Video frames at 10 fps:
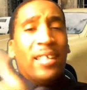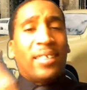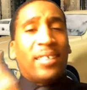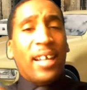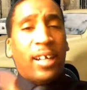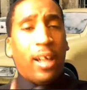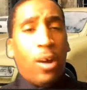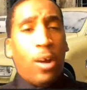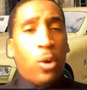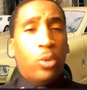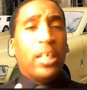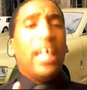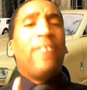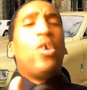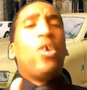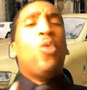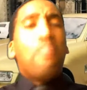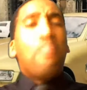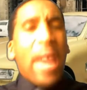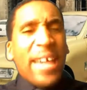selling clothes, if you
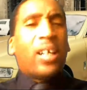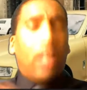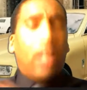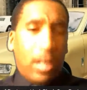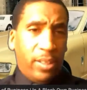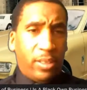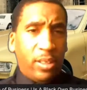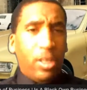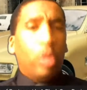make garments,